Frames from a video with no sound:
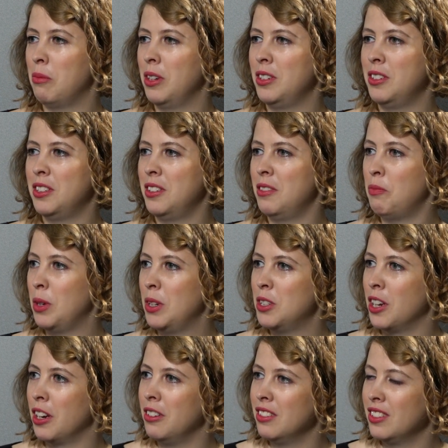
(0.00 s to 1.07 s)
but
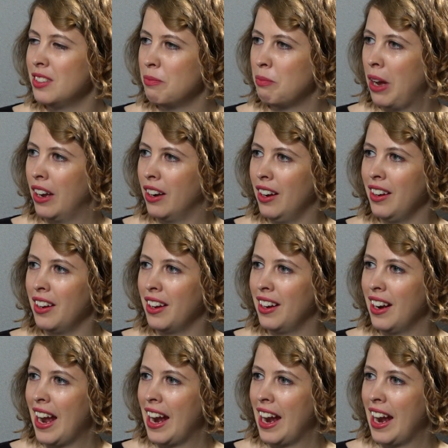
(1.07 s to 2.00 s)
don't panic and